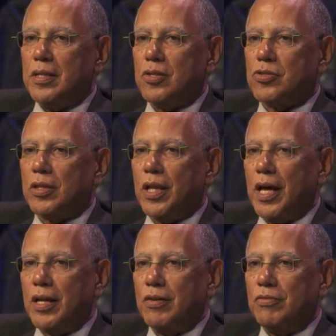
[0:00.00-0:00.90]
There's a
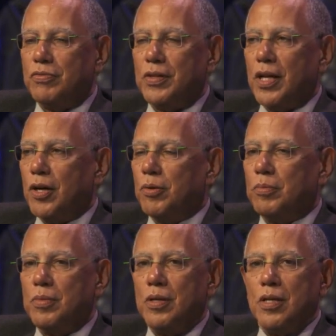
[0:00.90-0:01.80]
lot of you know
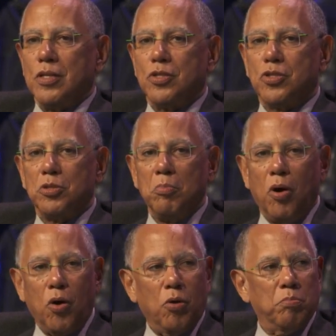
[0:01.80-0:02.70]

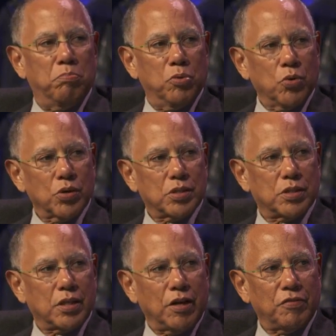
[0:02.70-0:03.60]
small bore
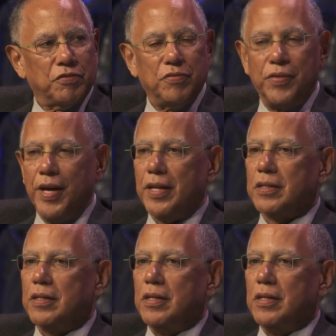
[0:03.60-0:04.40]
stuff that